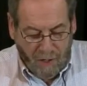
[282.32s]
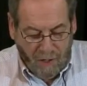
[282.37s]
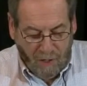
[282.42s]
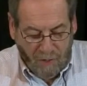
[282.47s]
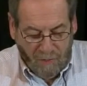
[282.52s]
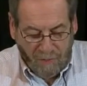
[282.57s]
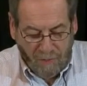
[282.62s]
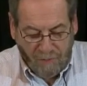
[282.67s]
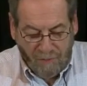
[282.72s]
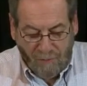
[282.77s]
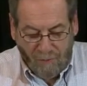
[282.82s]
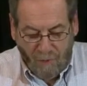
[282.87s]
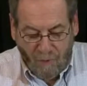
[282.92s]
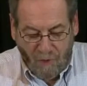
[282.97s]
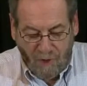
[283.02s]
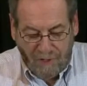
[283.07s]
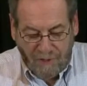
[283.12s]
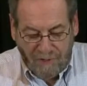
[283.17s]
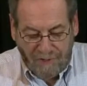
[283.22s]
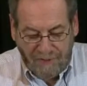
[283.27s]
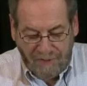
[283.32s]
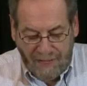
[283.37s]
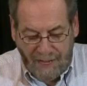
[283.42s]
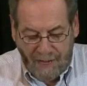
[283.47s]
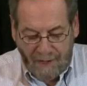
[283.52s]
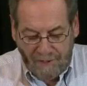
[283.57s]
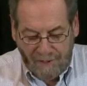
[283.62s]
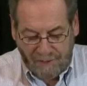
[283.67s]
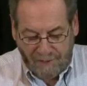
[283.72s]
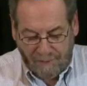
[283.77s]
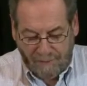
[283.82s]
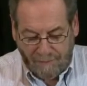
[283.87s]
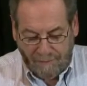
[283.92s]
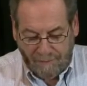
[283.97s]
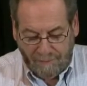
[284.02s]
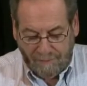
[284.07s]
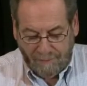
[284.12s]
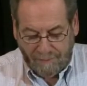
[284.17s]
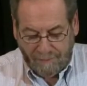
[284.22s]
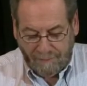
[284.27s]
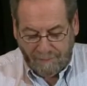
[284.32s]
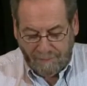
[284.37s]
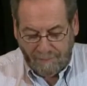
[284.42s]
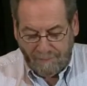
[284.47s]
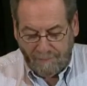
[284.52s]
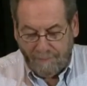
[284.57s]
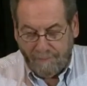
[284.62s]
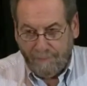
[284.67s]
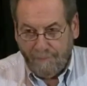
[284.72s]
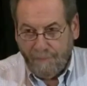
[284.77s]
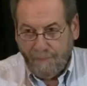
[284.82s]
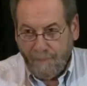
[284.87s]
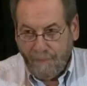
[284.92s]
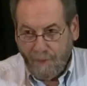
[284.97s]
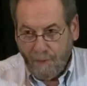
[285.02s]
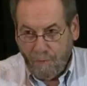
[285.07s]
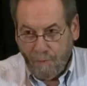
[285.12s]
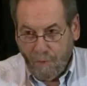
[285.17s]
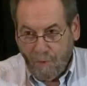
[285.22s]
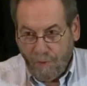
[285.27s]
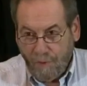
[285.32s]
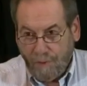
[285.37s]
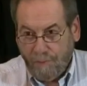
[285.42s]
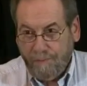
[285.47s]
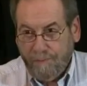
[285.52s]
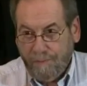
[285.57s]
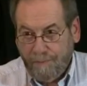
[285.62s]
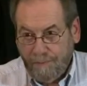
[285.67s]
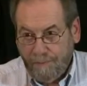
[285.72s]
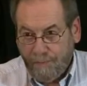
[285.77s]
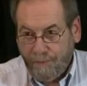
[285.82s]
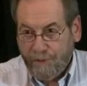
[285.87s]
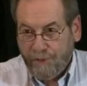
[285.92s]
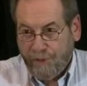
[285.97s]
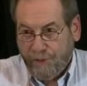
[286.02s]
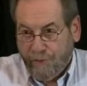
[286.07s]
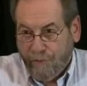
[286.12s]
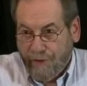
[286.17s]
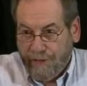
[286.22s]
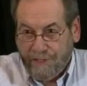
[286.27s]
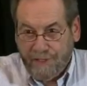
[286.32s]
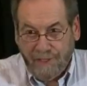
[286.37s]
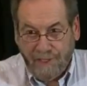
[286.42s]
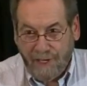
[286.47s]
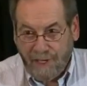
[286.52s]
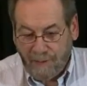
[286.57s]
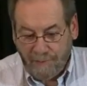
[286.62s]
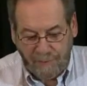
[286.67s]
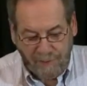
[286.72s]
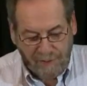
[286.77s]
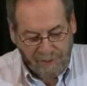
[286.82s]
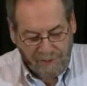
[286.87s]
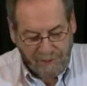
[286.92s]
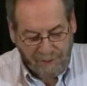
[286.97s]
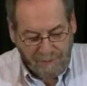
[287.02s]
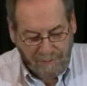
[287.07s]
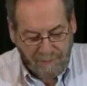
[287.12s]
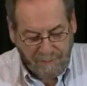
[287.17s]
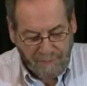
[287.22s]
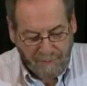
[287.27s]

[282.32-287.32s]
over 400,000 more were just granted amnesty.